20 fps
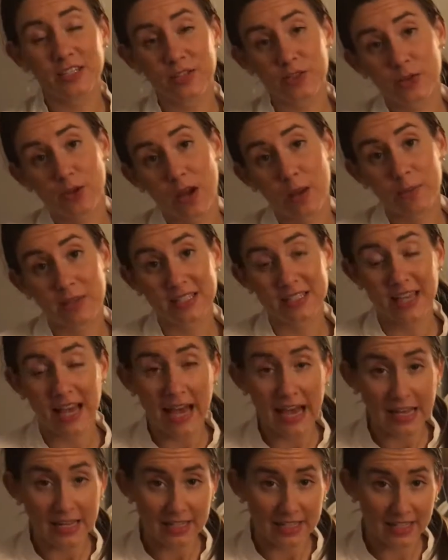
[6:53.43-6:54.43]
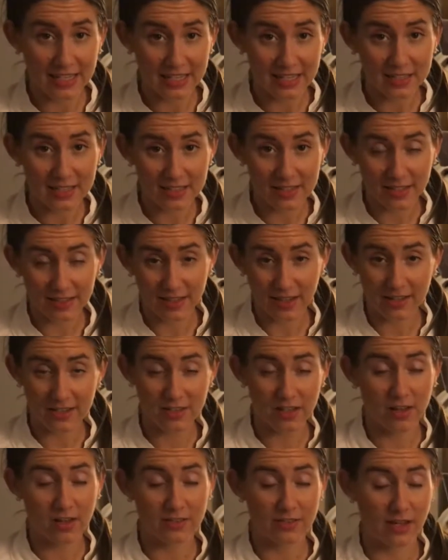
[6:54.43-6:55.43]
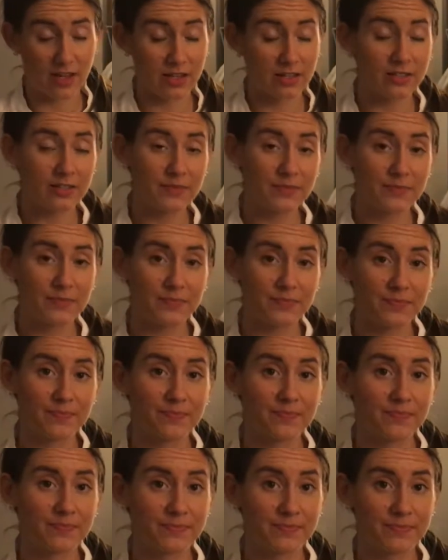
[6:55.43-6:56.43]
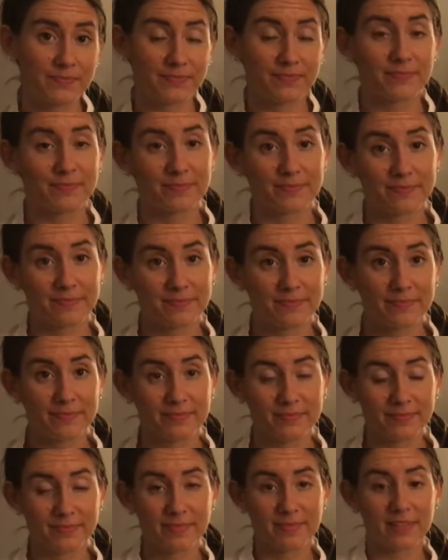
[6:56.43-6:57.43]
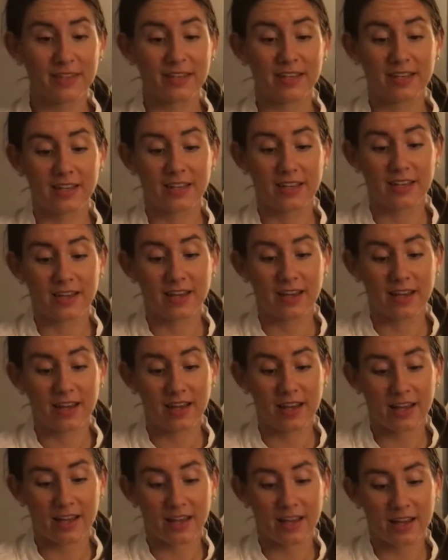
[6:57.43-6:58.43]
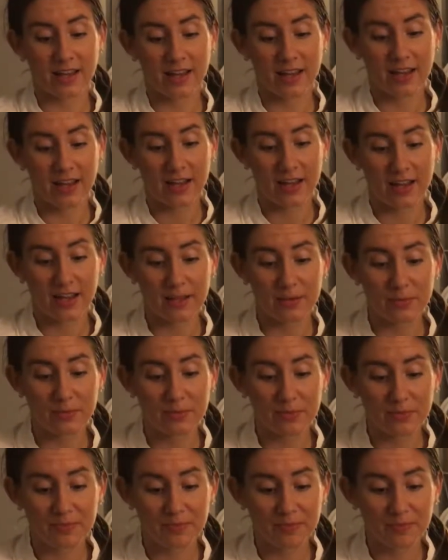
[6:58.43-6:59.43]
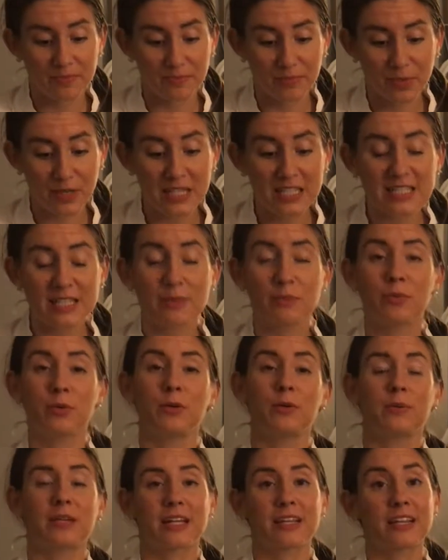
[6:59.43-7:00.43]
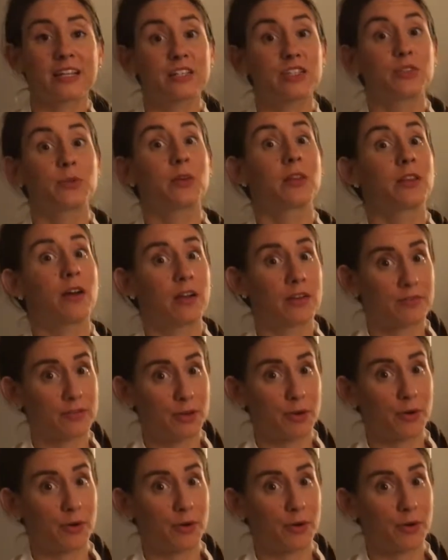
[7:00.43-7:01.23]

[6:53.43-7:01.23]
Instagram is at it's Alexa online. Checker. She's a yogi. I'm... pretty simple, but I like to do a lot of